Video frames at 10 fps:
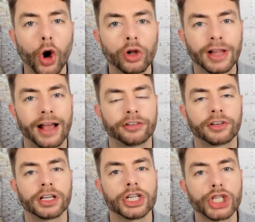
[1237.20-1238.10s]

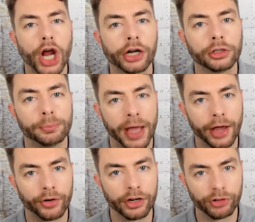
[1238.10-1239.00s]
long-lasting,
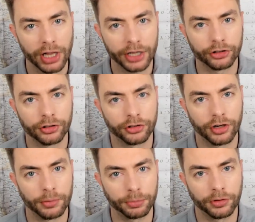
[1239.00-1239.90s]
childbearing
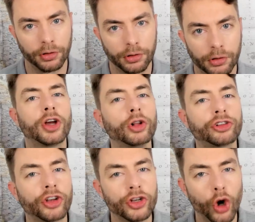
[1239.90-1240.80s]
relationships. If the
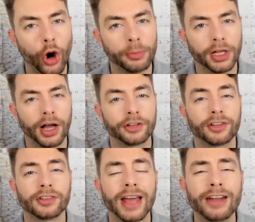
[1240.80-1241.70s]
culture
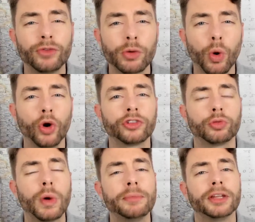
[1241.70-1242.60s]
normalizes and
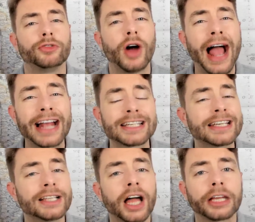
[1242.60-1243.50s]
rewards women for
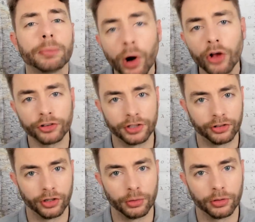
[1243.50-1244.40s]
acting like
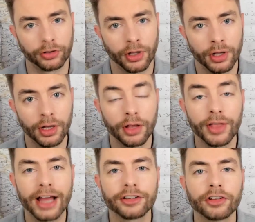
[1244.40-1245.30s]
prostitutes,
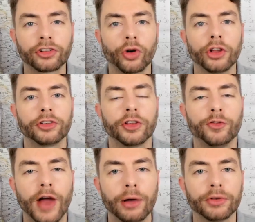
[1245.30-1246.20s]
that destroys the
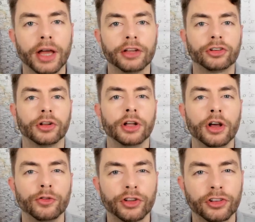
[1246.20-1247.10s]
foundation
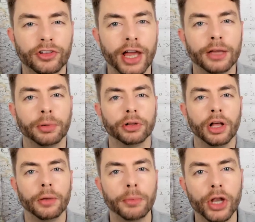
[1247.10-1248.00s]
for
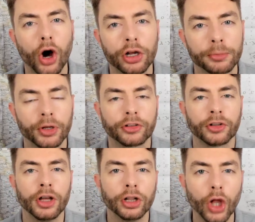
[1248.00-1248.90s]
stable,
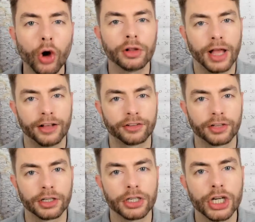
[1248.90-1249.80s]
monogamous,
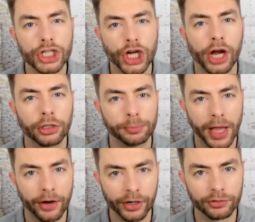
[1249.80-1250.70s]
long-lasting,
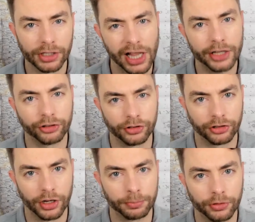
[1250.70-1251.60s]
childbearing
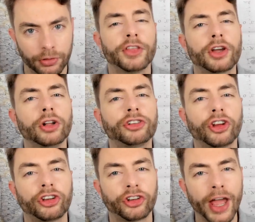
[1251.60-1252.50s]
relationships. If the
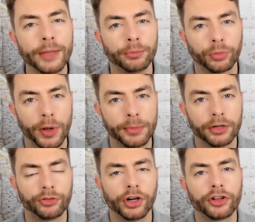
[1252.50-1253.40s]
culture shames
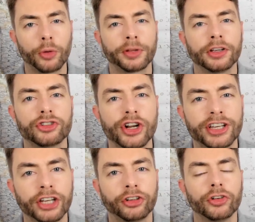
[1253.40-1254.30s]
women for adopting
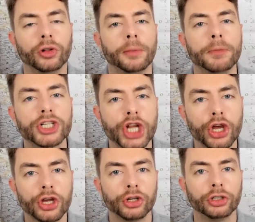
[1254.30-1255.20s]
traditional
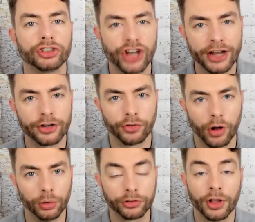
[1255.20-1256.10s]
maternal gender
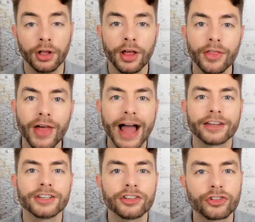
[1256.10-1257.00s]
roles,
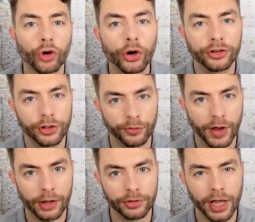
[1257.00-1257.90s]
that destroys the
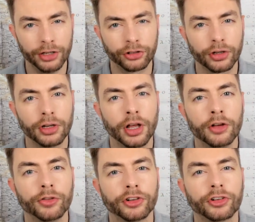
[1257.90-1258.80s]

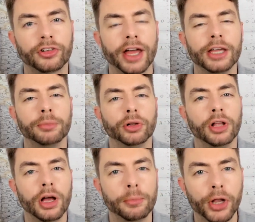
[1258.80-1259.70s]
foundation for
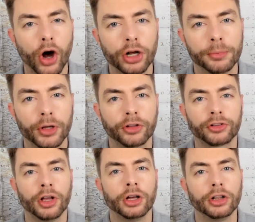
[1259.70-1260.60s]
stable,
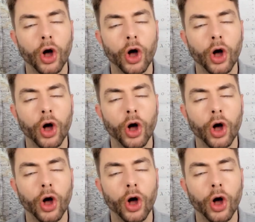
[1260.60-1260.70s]
monogamous,